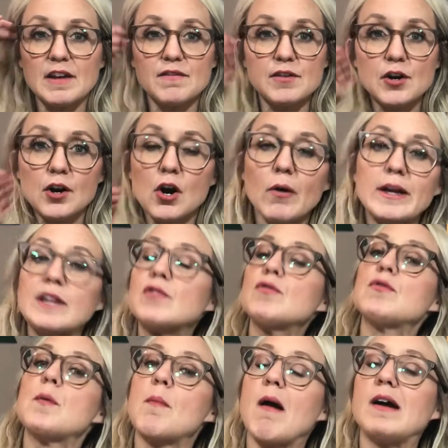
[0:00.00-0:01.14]
If you're going
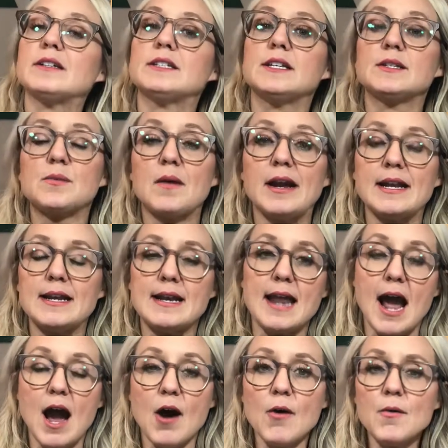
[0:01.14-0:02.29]
through the process right
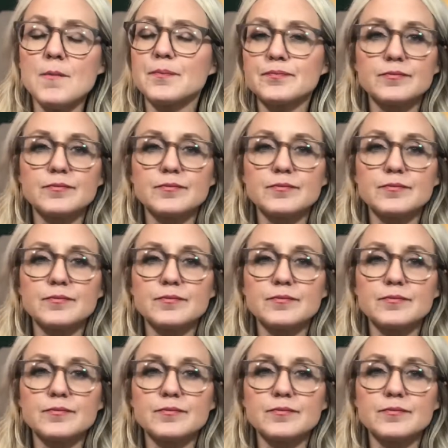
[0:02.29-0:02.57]
now,